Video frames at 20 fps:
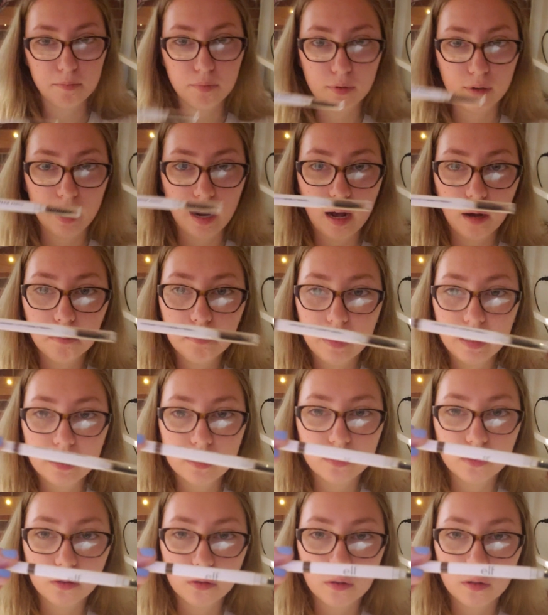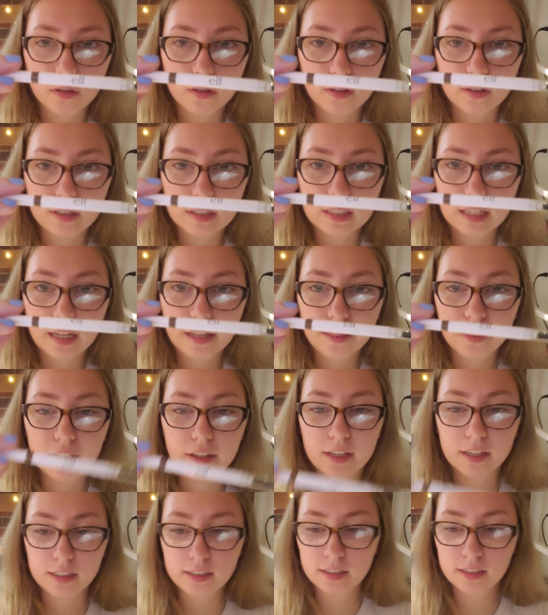Brow Pencil. It looks like
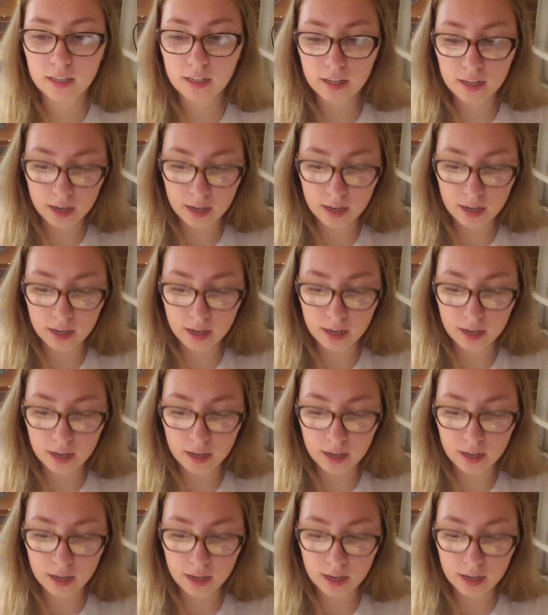this.